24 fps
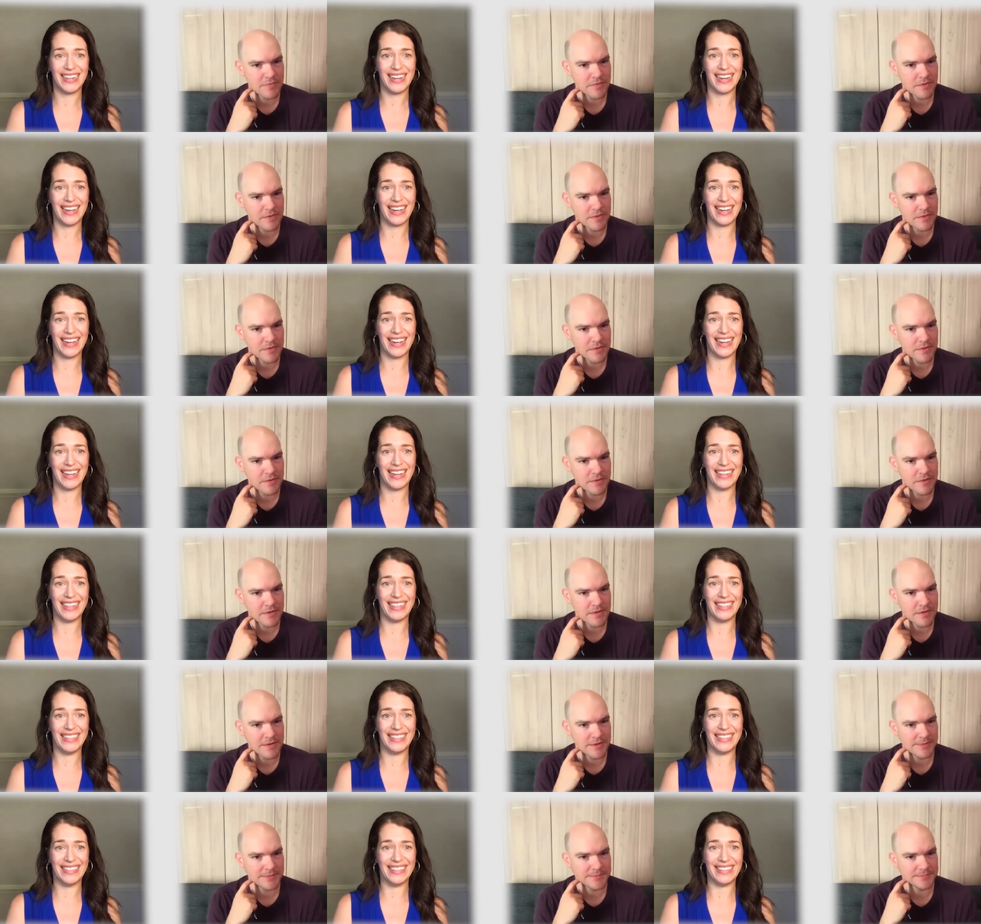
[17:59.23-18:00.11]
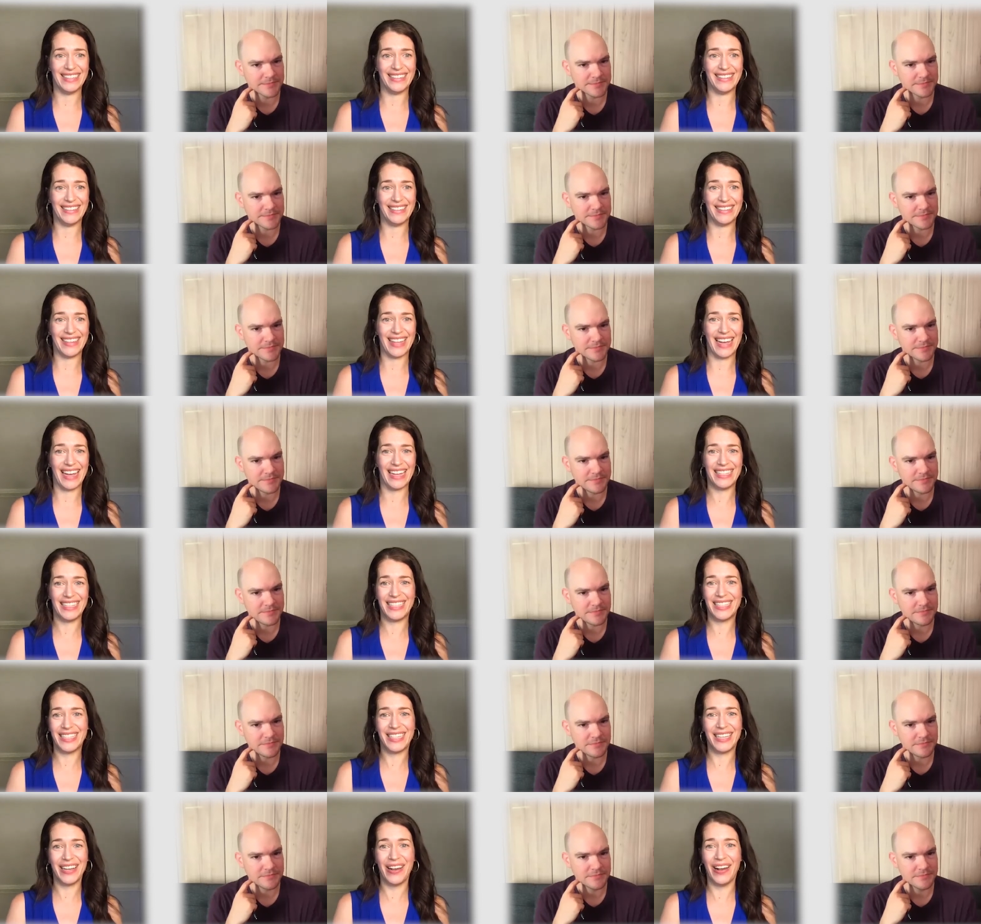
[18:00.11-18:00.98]
Speaker 1: And
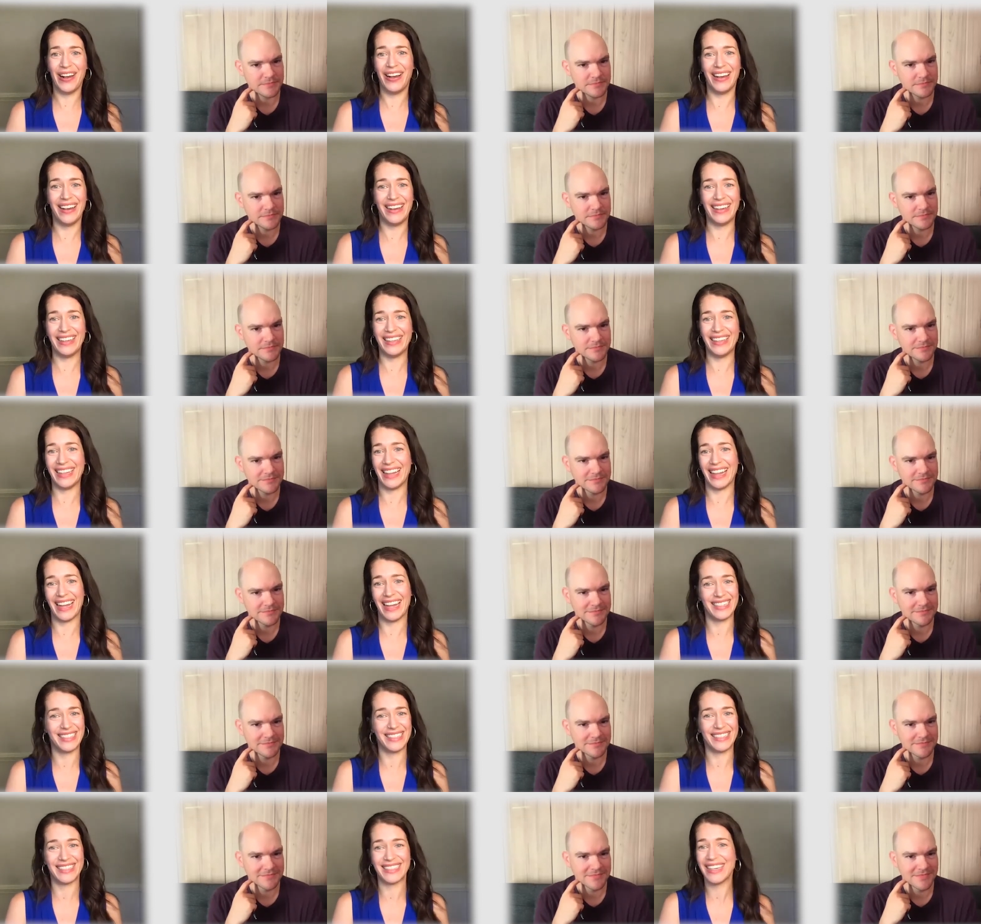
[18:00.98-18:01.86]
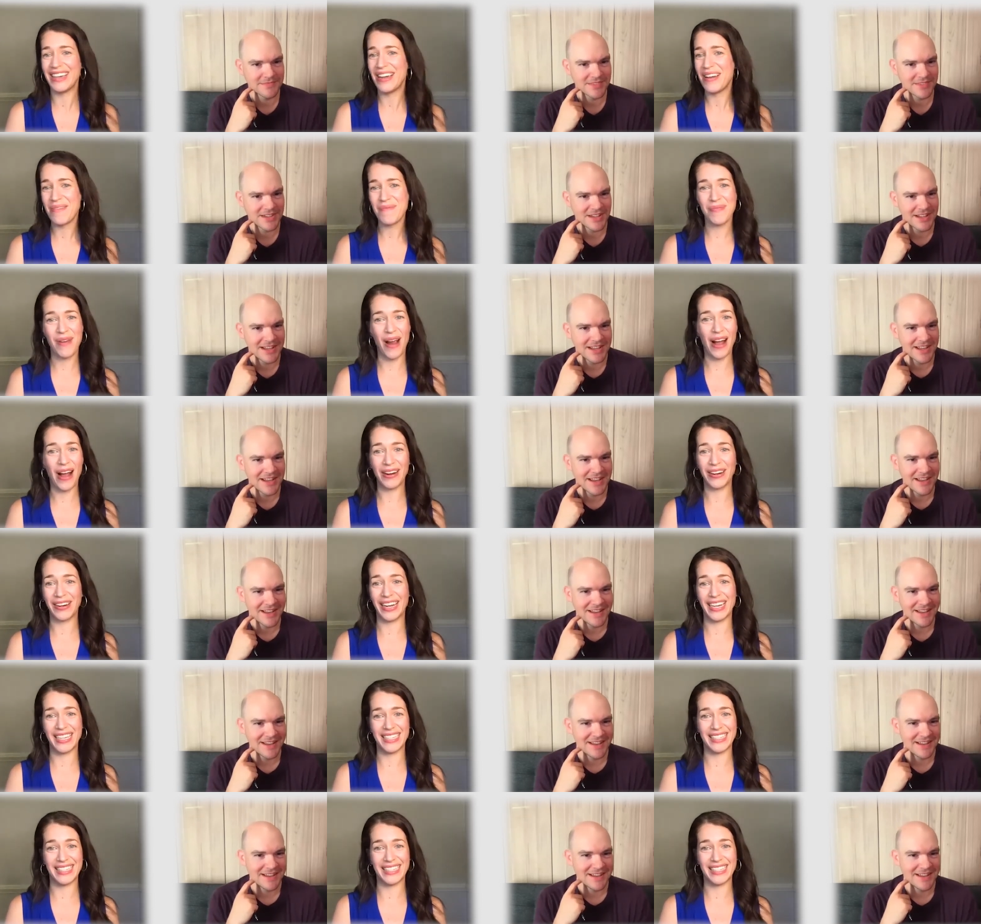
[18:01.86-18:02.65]
that's, that's progress,